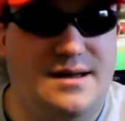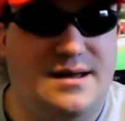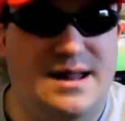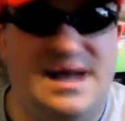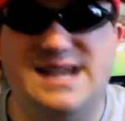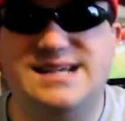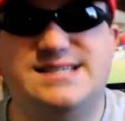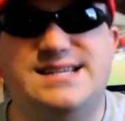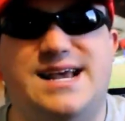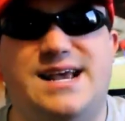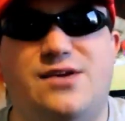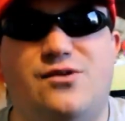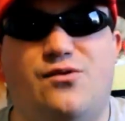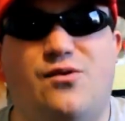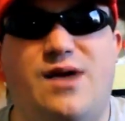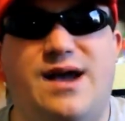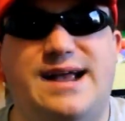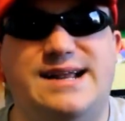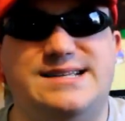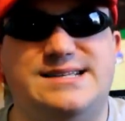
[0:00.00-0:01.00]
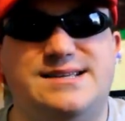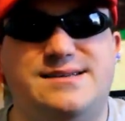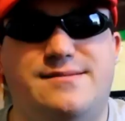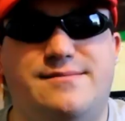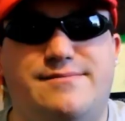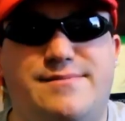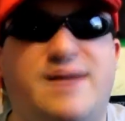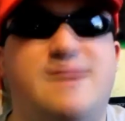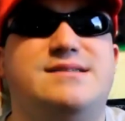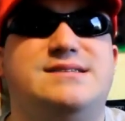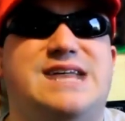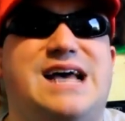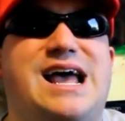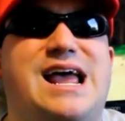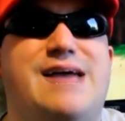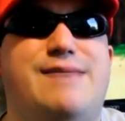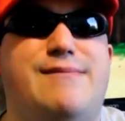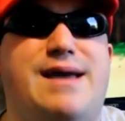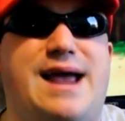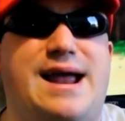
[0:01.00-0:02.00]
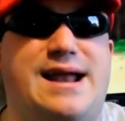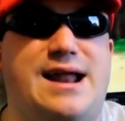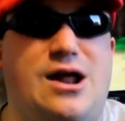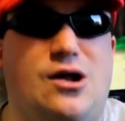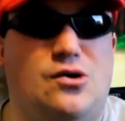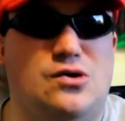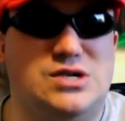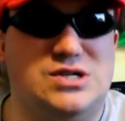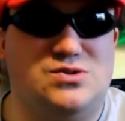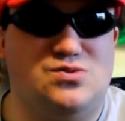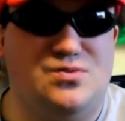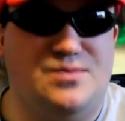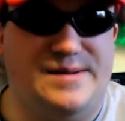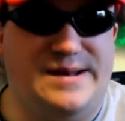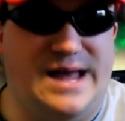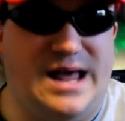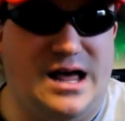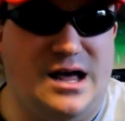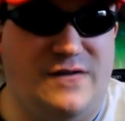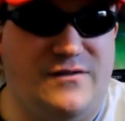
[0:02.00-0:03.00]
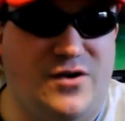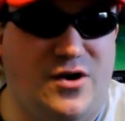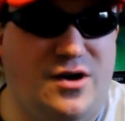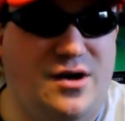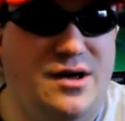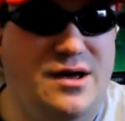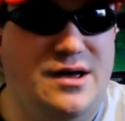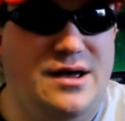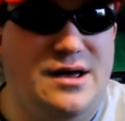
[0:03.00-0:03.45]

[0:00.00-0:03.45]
And I say great, about time an honest woman out of her.